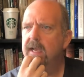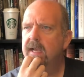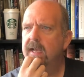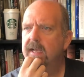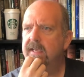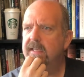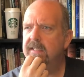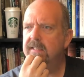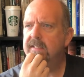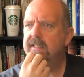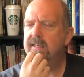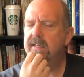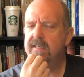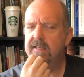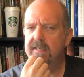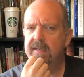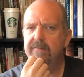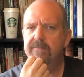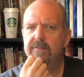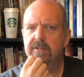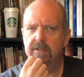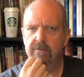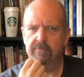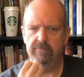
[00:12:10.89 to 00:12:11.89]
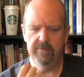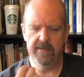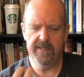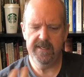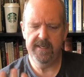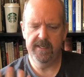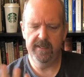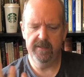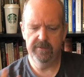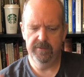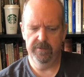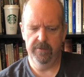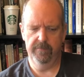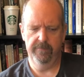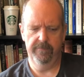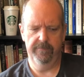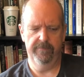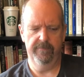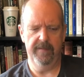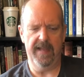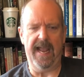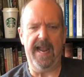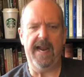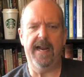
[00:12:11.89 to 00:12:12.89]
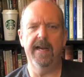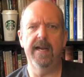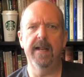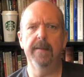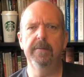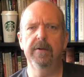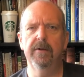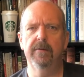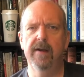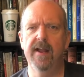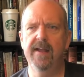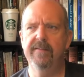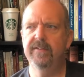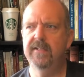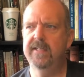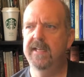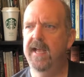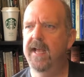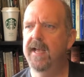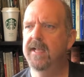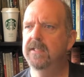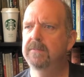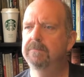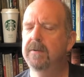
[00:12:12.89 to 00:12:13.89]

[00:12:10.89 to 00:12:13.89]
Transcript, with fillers: He's, he gives the reading sort of academic gravitas,